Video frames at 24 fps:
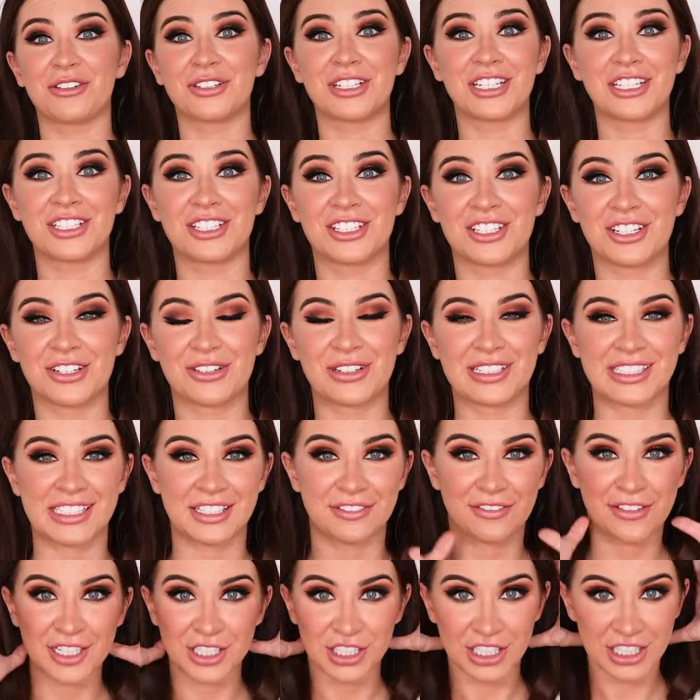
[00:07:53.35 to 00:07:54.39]
all I need to do is the
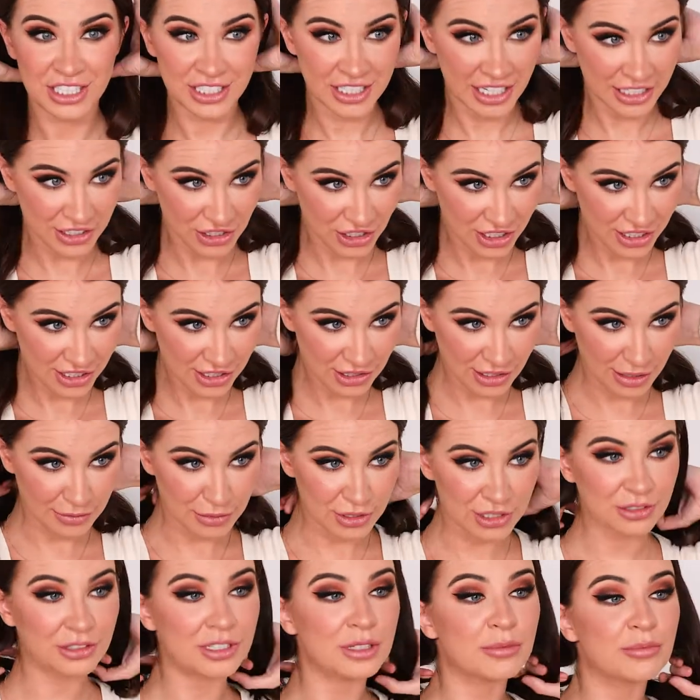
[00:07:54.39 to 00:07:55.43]
finishing touches, so I'm
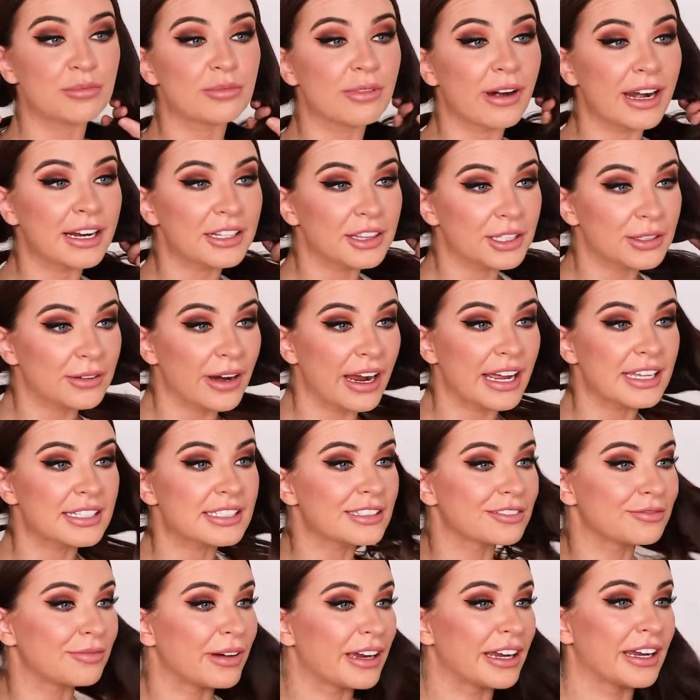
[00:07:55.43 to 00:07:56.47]
just going to bring the rest
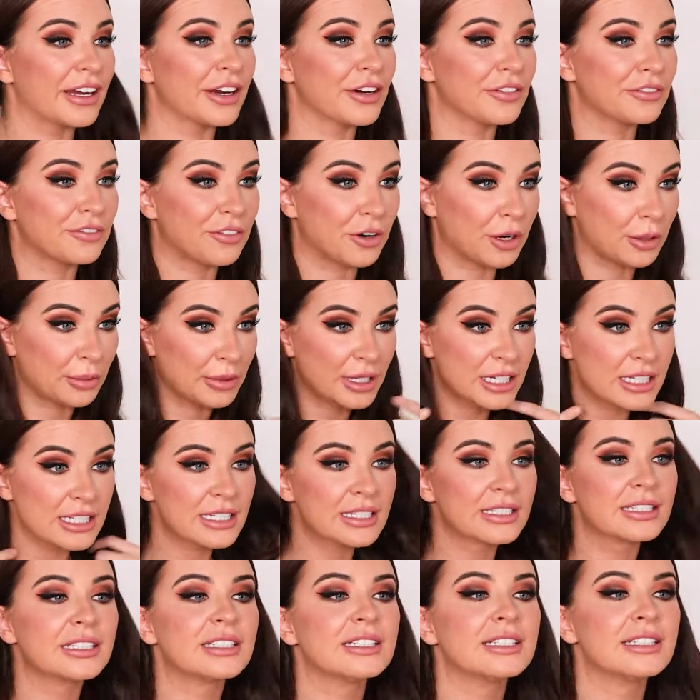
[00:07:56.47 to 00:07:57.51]
of my hair
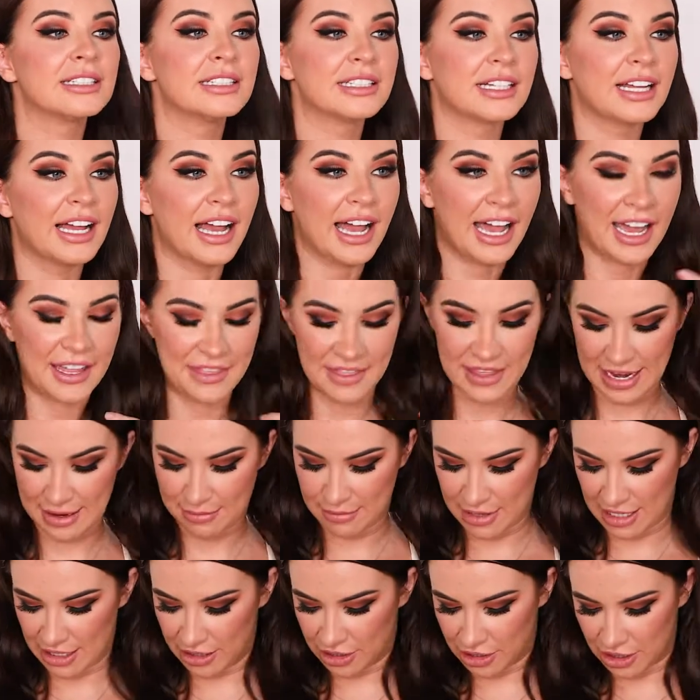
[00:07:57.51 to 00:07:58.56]
forward and then
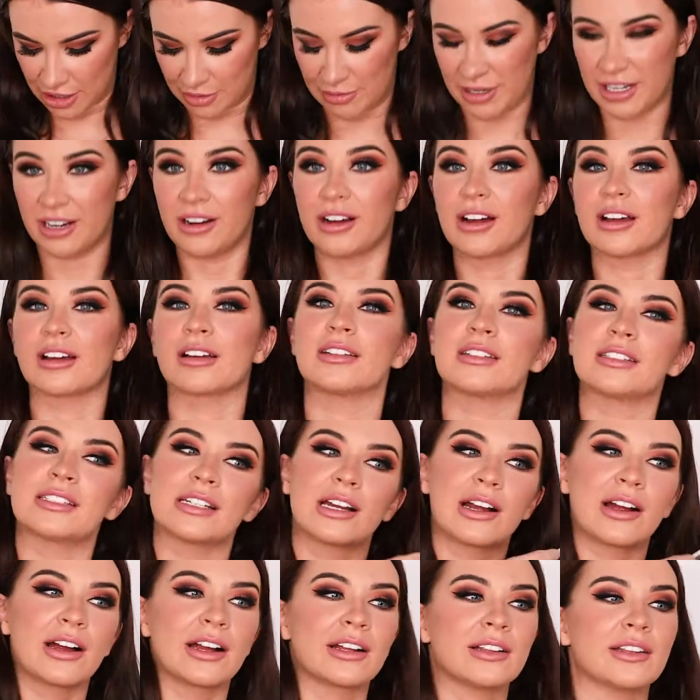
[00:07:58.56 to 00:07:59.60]
make sure my curls
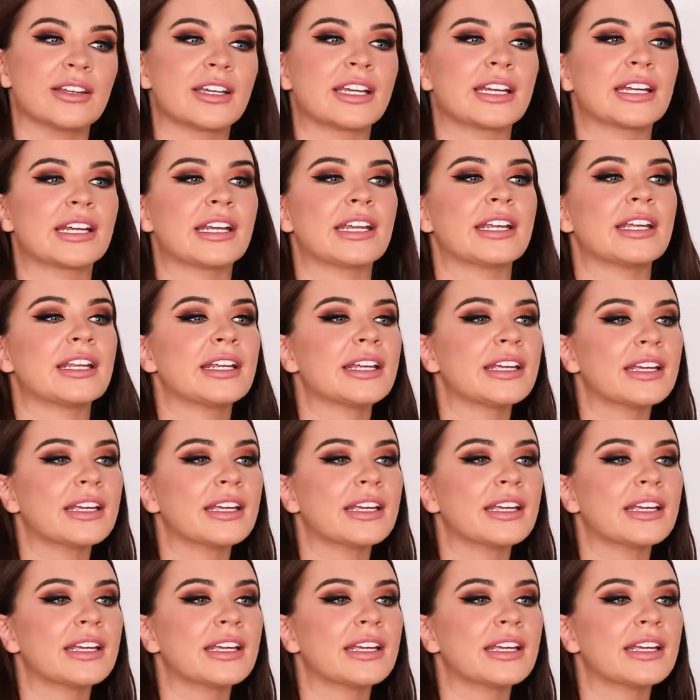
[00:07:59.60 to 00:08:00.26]
are looking